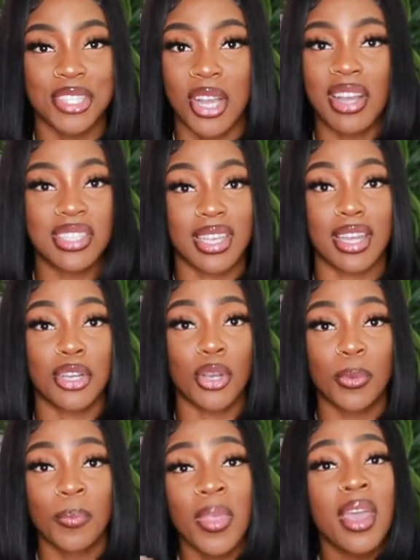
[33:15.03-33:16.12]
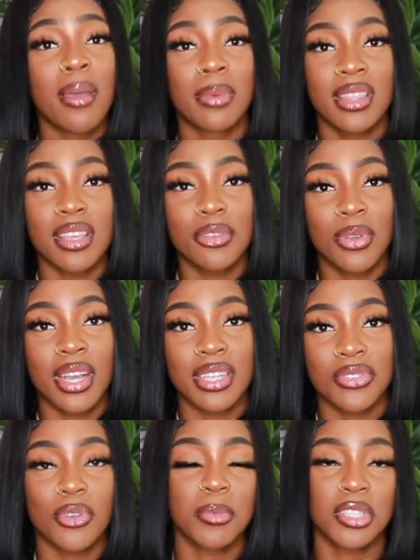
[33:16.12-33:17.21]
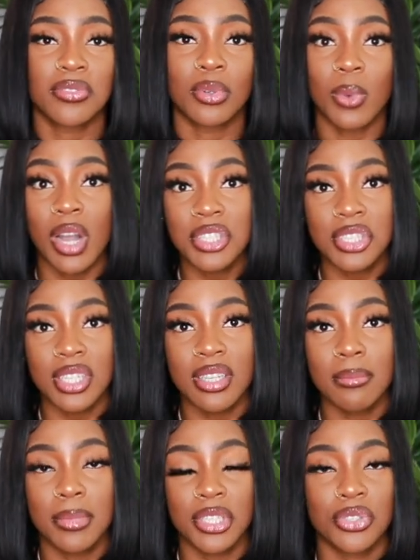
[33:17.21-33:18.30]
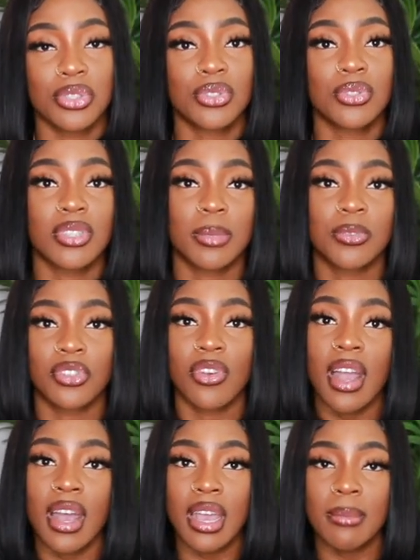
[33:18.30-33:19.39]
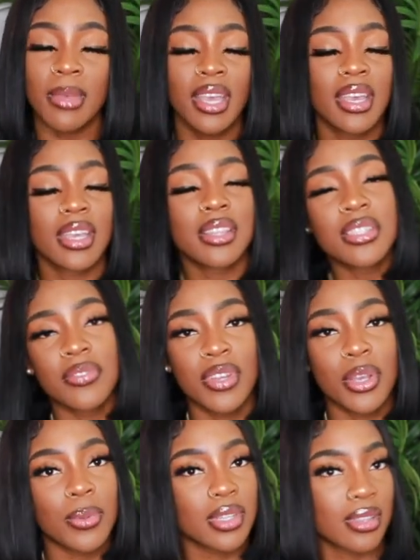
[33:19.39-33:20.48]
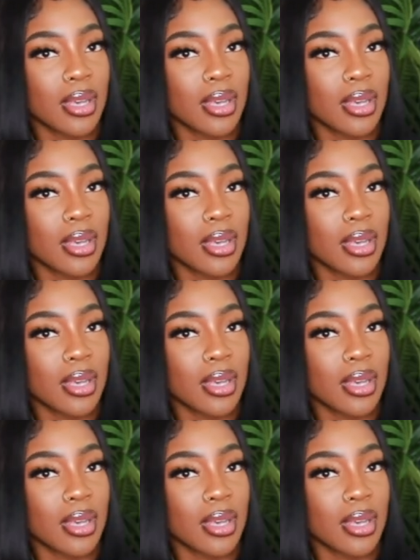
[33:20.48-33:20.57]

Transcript: I just gotta go. But thank you guys so much for watching. Be sure to subscribe, hit this video with a